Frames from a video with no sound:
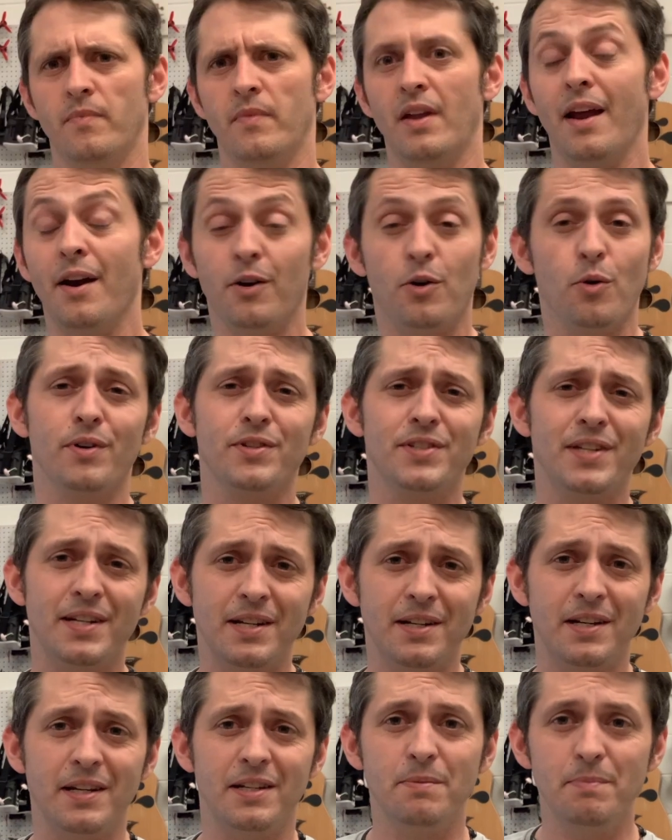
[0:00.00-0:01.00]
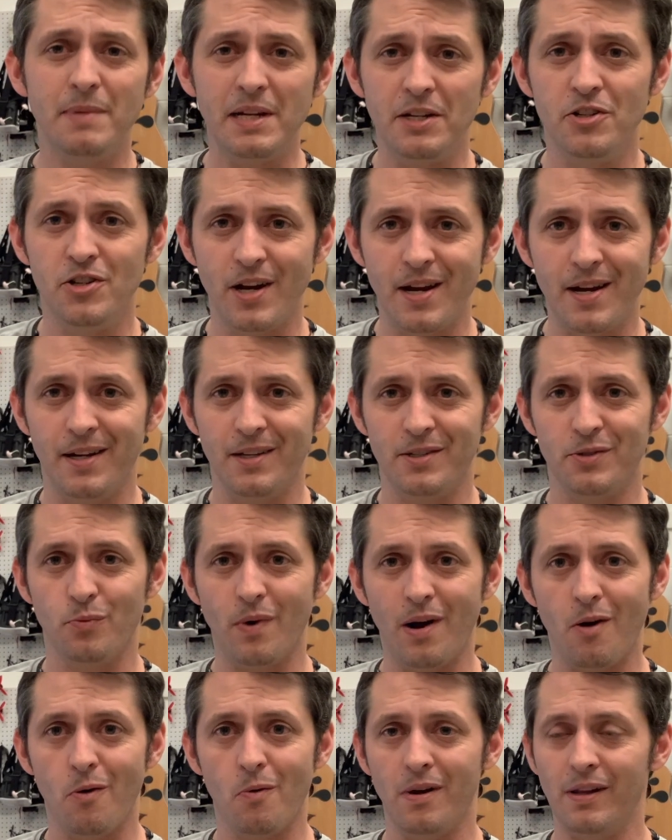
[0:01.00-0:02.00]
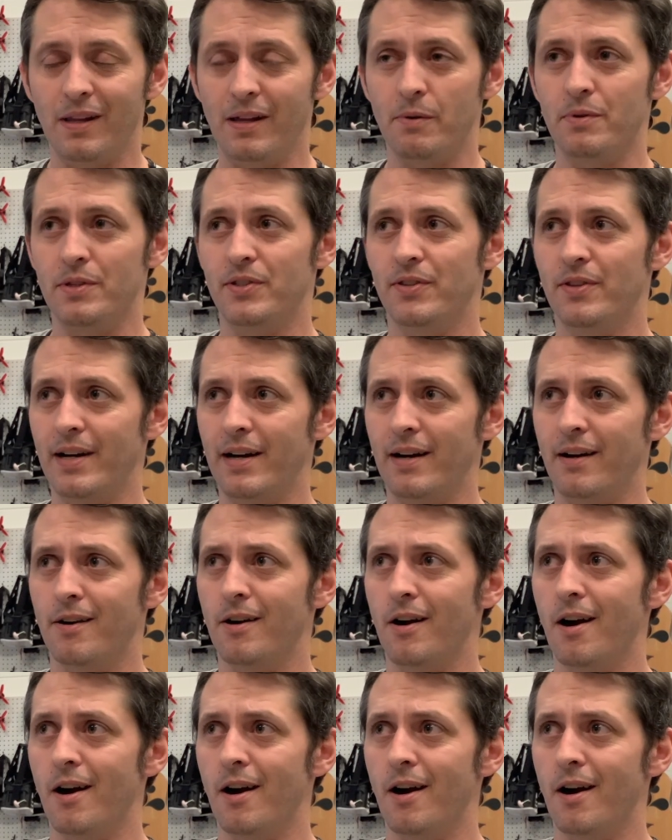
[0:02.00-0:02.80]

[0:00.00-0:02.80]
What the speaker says: And of course I did get to meet Jake as well while I was there.